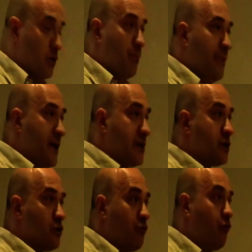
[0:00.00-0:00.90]
compared
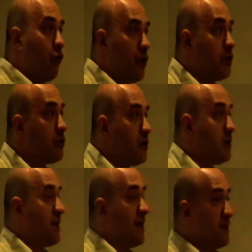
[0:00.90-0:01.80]
to 4
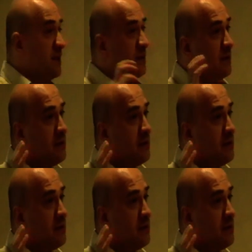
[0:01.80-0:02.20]
nucleotides,